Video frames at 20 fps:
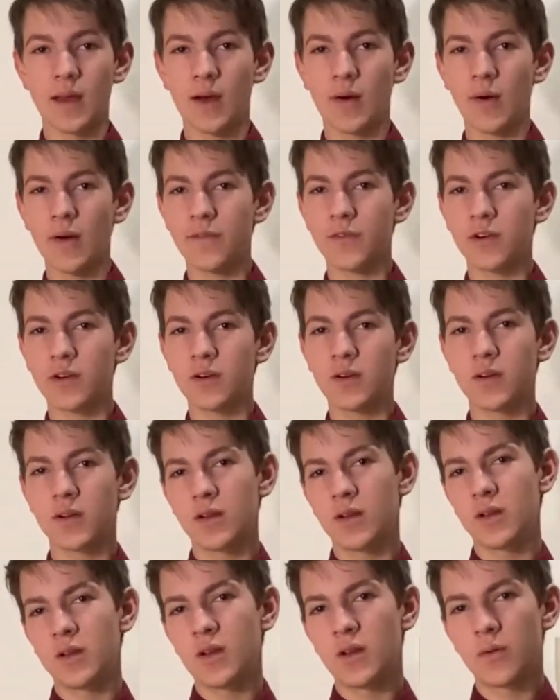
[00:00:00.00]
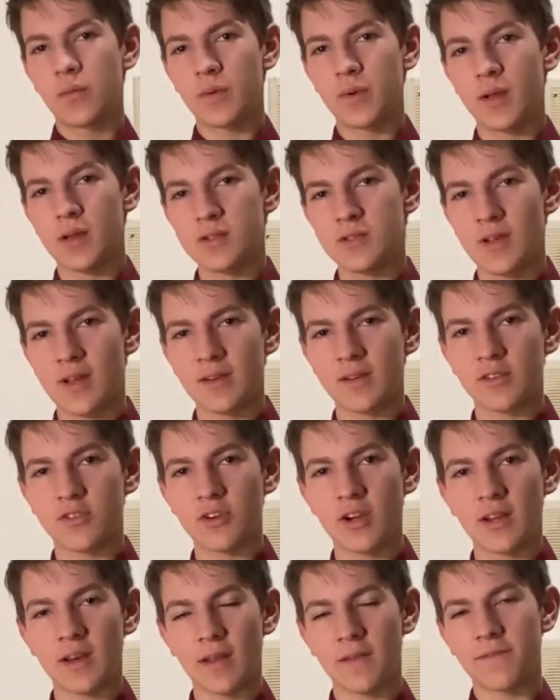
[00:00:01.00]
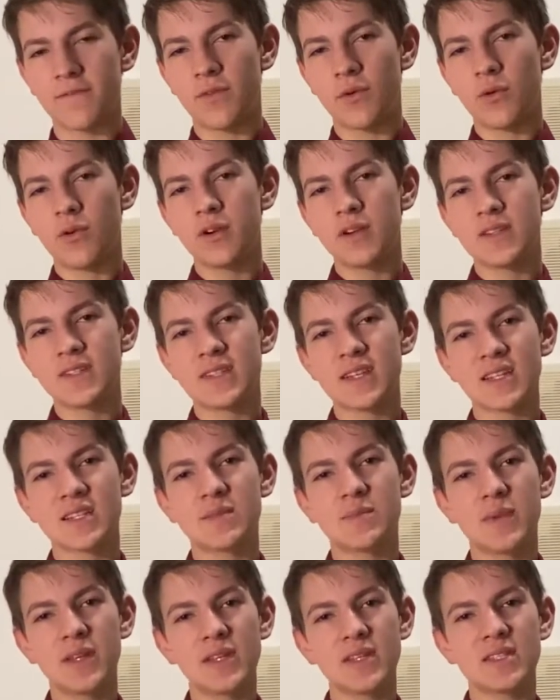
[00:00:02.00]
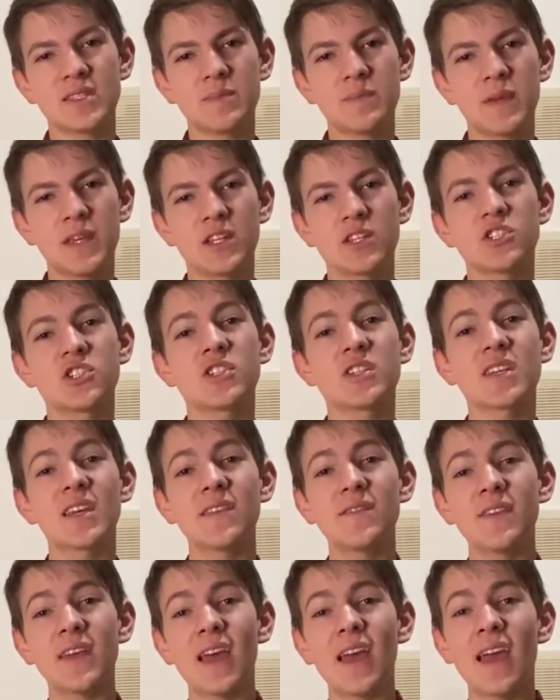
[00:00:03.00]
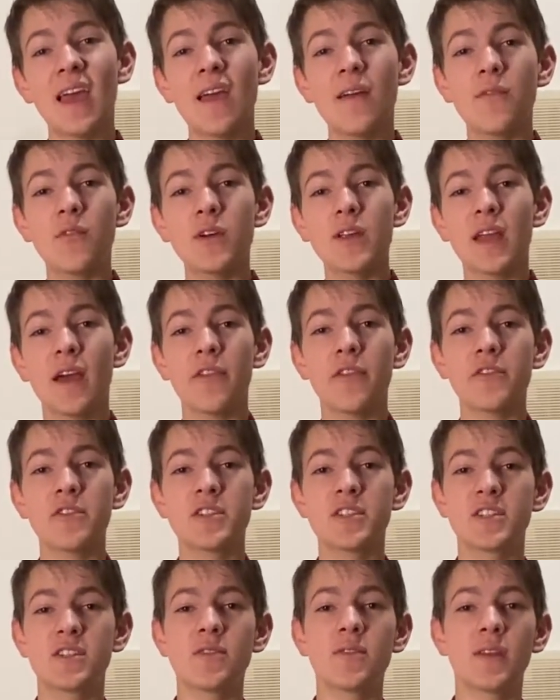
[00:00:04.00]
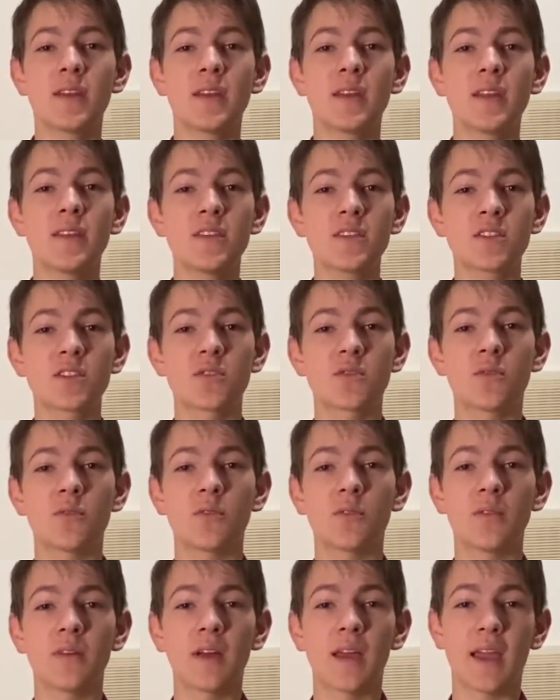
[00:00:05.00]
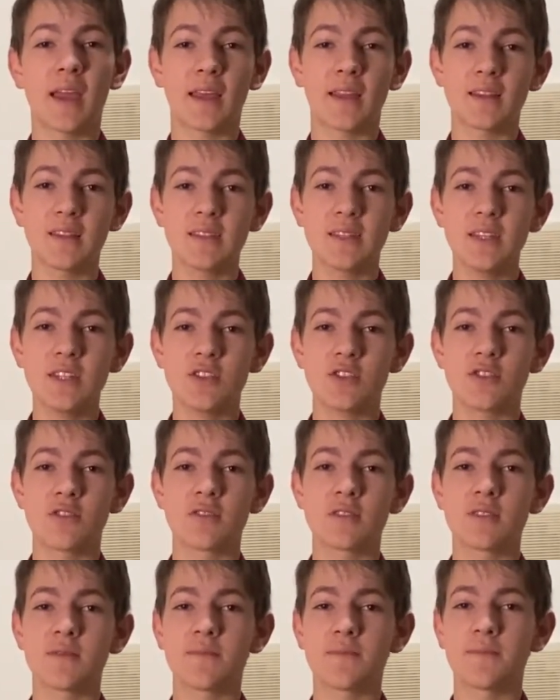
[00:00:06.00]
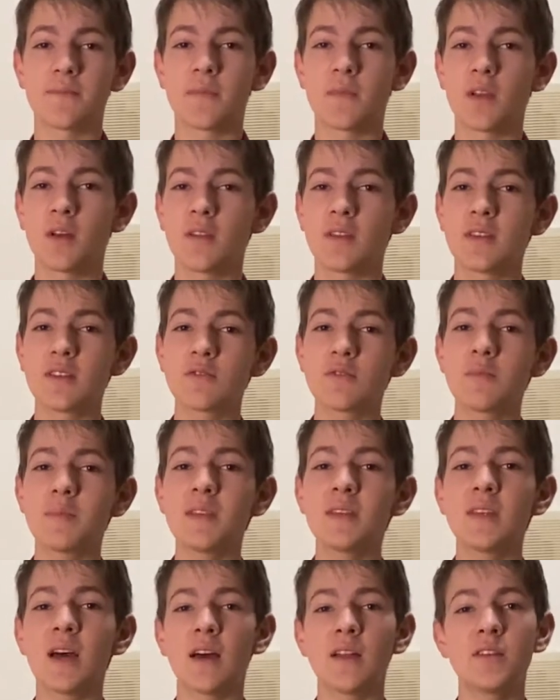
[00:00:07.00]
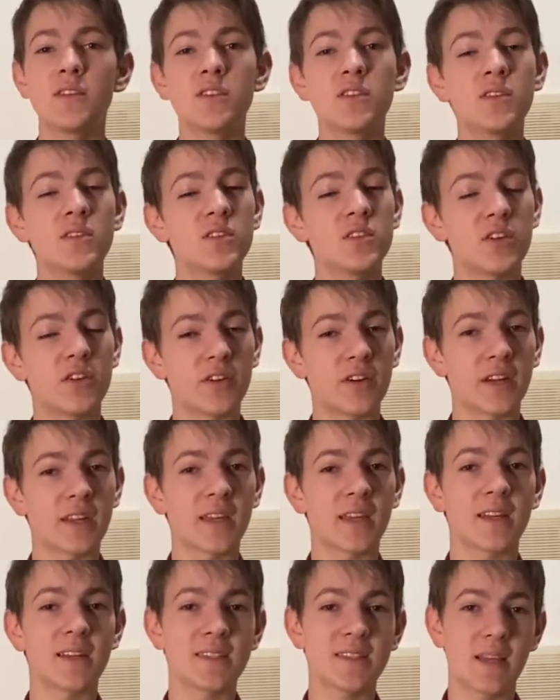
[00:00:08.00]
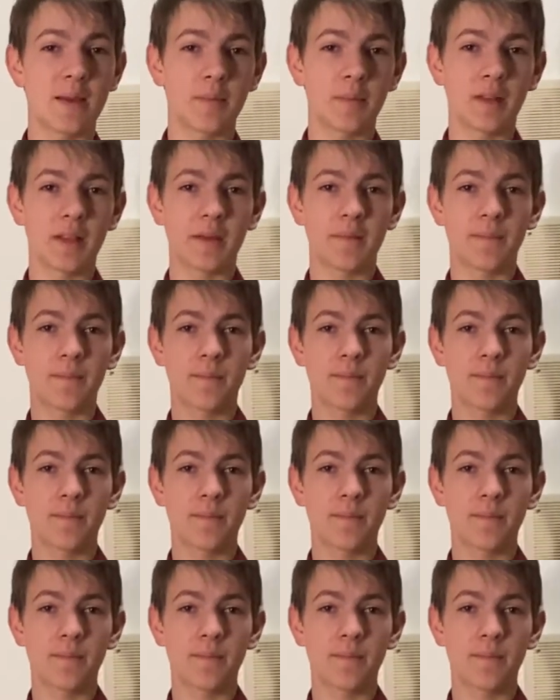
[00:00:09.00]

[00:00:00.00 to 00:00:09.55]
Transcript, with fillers: However, we also had to create a four to six minute speech to give to every other student in the school and the teachers. This would be done during an assembly.